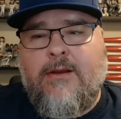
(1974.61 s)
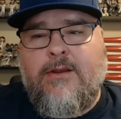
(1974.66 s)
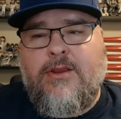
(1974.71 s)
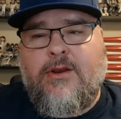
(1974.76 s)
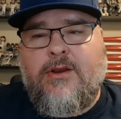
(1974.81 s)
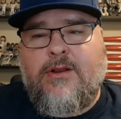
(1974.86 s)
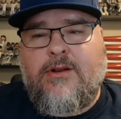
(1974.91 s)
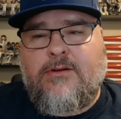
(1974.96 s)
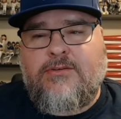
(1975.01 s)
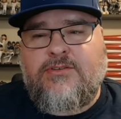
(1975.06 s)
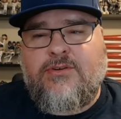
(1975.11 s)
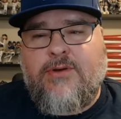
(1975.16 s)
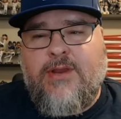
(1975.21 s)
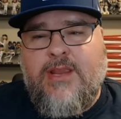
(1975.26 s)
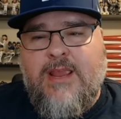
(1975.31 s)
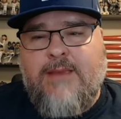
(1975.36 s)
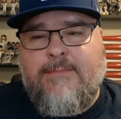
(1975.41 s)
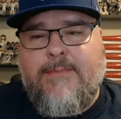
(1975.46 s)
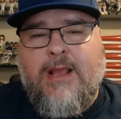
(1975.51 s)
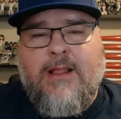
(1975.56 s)
You can also
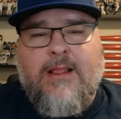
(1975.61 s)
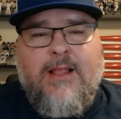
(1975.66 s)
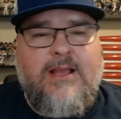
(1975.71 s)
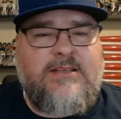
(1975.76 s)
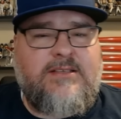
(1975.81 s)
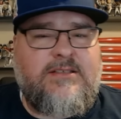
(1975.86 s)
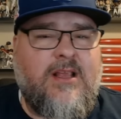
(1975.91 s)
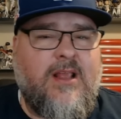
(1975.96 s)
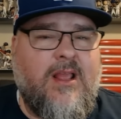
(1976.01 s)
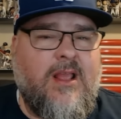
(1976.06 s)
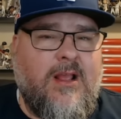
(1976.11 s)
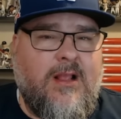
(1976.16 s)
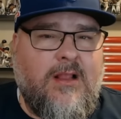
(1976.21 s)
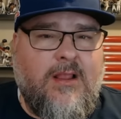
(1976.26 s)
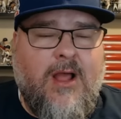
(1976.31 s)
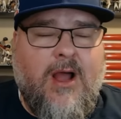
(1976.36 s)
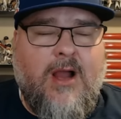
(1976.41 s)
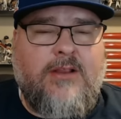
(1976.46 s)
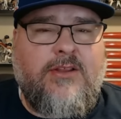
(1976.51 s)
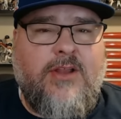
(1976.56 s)
email us,
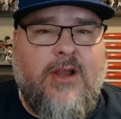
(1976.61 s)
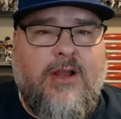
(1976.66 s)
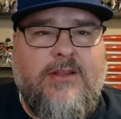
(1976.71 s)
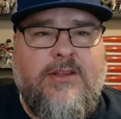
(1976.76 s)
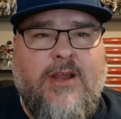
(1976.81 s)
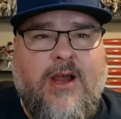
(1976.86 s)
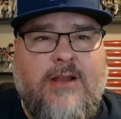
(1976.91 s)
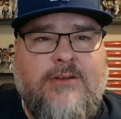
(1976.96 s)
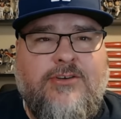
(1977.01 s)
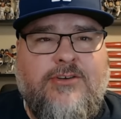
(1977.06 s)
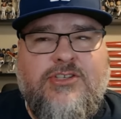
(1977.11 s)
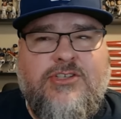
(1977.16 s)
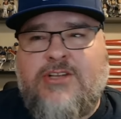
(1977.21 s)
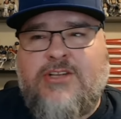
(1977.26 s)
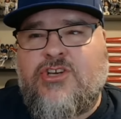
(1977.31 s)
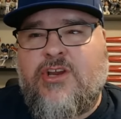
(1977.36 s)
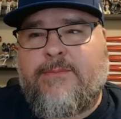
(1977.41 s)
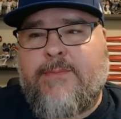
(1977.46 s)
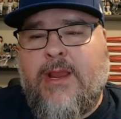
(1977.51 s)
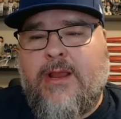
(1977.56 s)

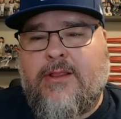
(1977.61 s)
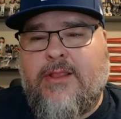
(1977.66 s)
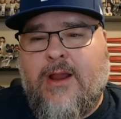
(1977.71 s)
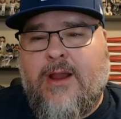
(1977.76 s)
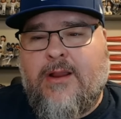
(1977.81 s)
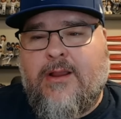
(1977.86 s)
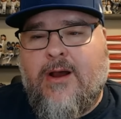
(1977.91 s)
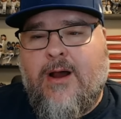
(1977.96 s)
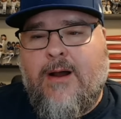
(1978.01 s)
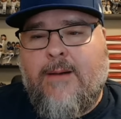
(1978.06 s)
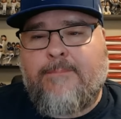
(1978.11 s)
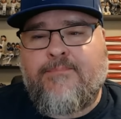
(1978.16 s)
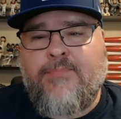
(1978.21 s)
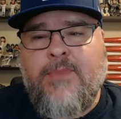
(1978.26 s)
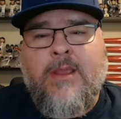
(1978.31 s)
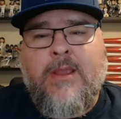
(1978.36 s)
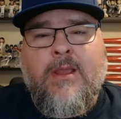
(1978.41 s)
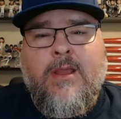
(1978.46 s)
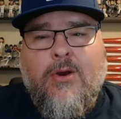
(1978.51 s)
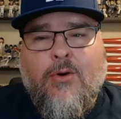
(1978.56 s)
lockedondodgers@gmail.com,
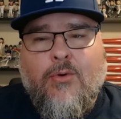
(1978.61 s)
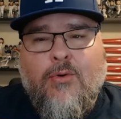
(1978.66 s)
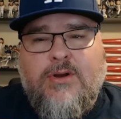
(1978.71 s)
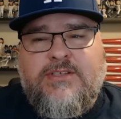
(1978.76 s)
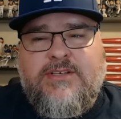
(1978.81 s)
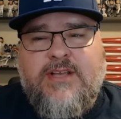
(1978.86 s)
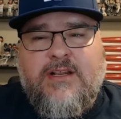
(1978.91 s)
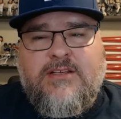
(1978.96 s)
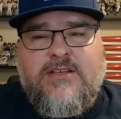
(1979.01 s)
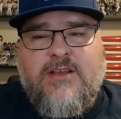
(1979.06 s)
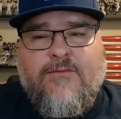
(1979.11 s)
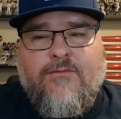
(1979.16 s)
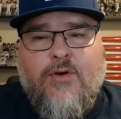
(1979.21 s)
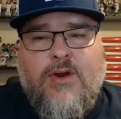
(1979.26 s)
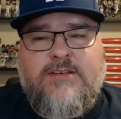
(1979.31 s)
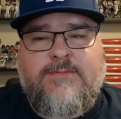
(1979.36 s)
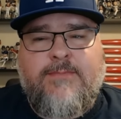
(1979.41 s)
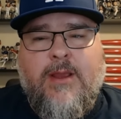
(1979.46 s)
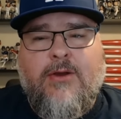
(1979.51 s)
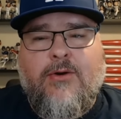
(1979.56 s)
or send us a
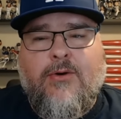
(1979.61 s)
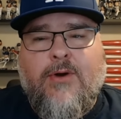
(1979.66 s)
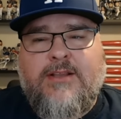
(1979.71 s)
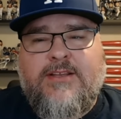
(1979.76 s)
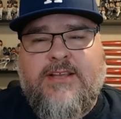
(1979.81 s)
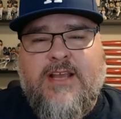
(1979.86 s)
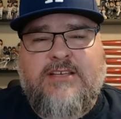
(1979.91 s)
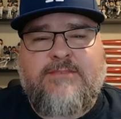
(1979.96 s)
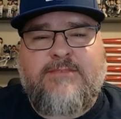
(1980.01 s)
voicemail or a text